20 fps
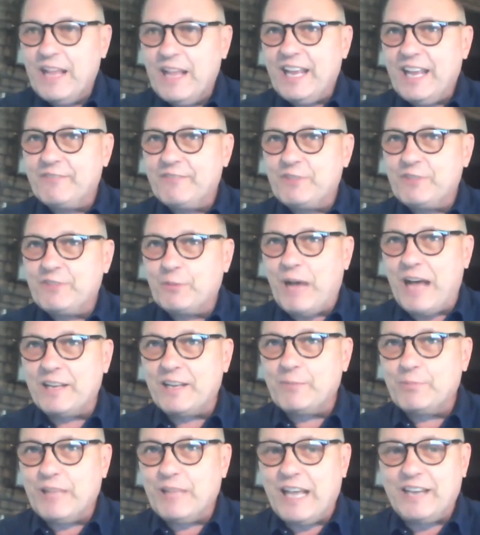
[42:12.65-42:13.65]
If the
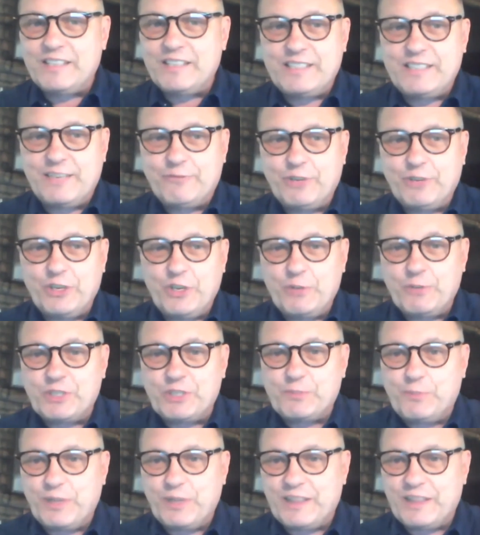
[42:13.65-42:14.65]
bottling plant is different, you
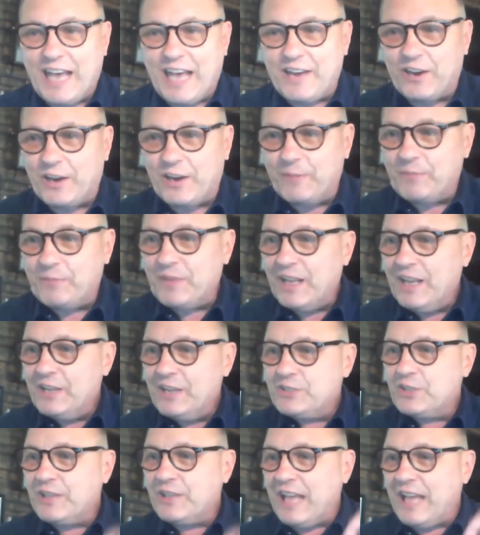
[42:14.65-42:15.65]
must put that on.
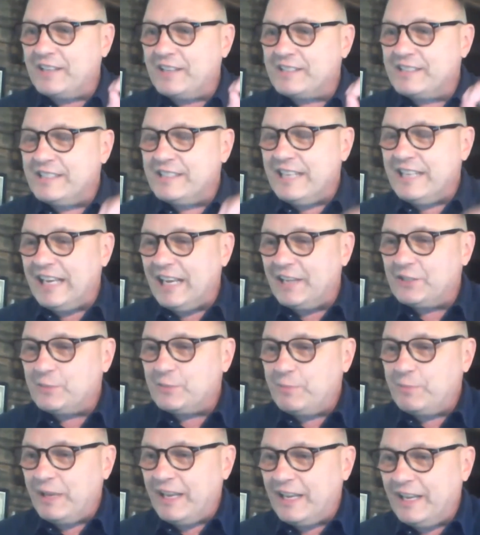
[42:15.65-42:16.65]
So that is
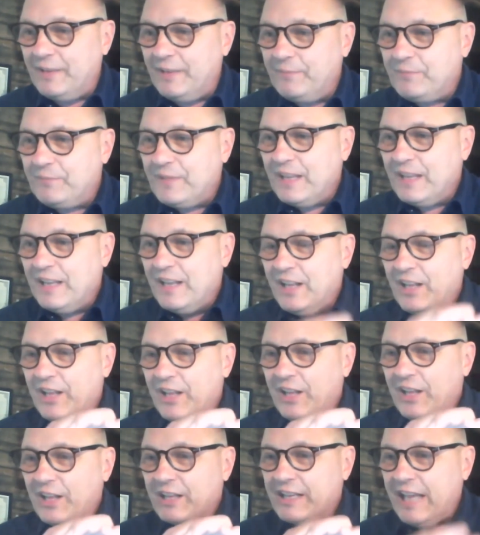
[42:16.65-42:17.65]
DSP
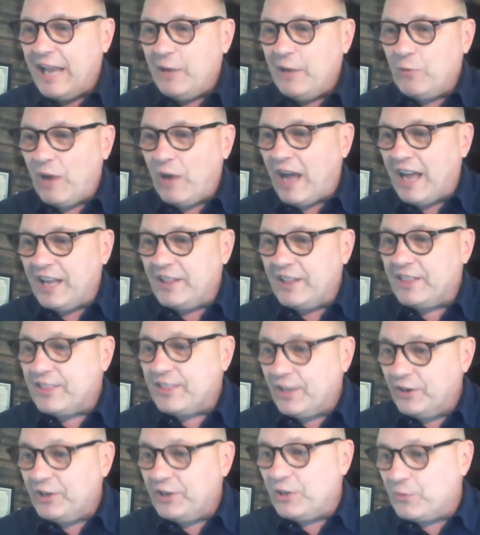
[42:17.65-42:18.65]
KY
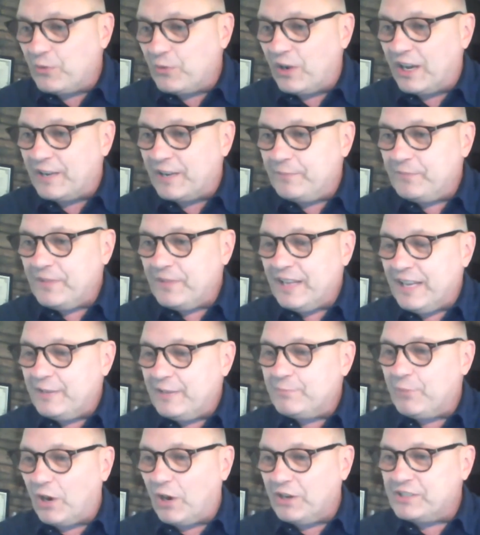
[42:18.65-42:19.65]
31
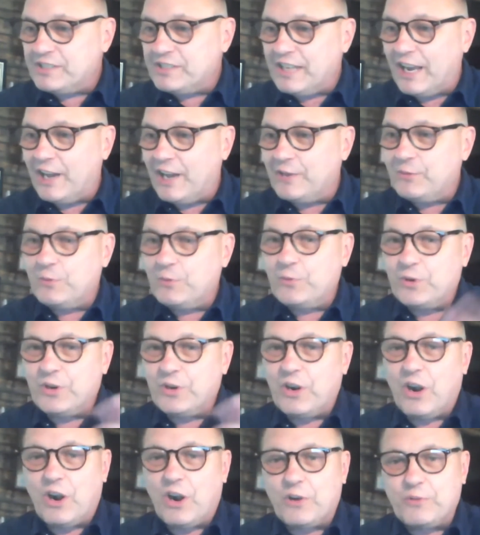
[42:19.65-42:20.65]
in Bardstown,
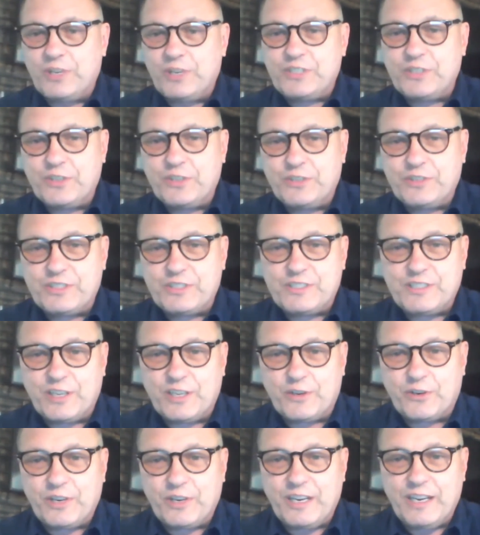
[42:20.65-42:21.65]
where our original
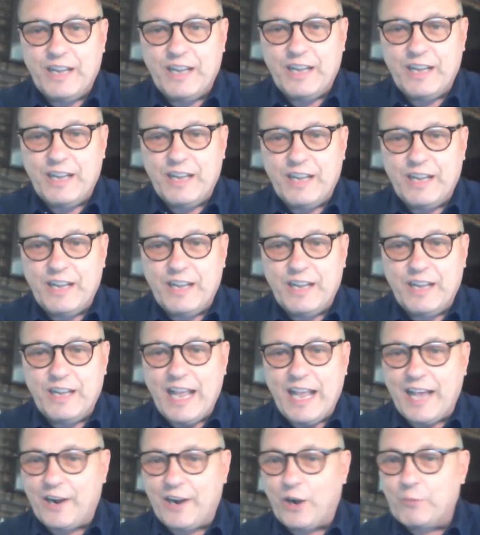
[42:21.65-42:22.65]
distillery and our
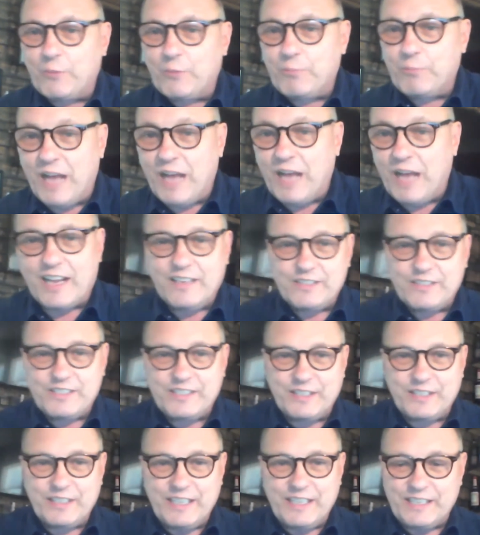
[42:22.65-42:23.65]
bottling line
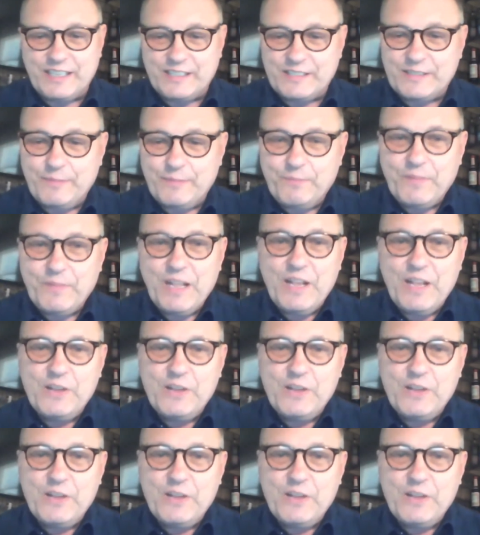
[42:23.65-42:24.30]
still is.